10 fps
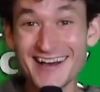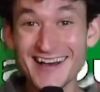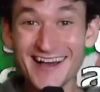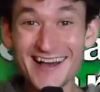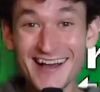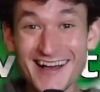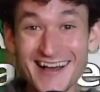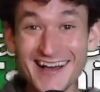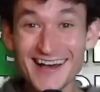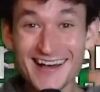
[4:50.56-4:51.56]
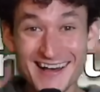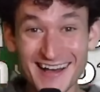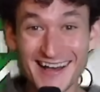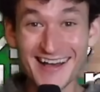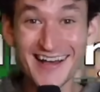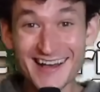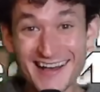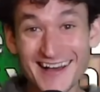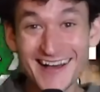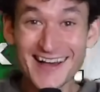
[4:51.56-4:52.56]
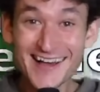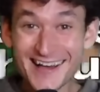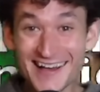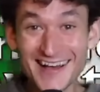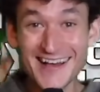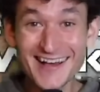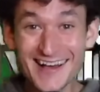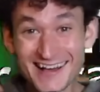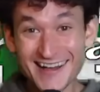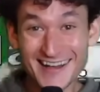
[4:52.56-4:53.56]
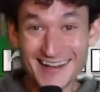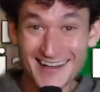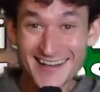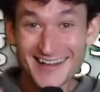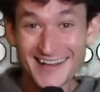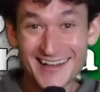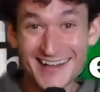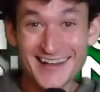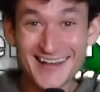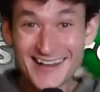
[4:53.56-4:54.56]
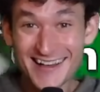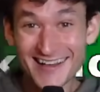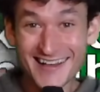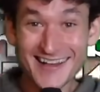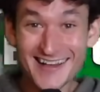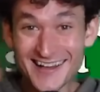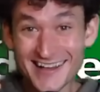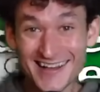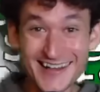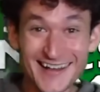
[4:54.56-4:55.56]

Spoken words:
no, you're not a misanthrope. You just failed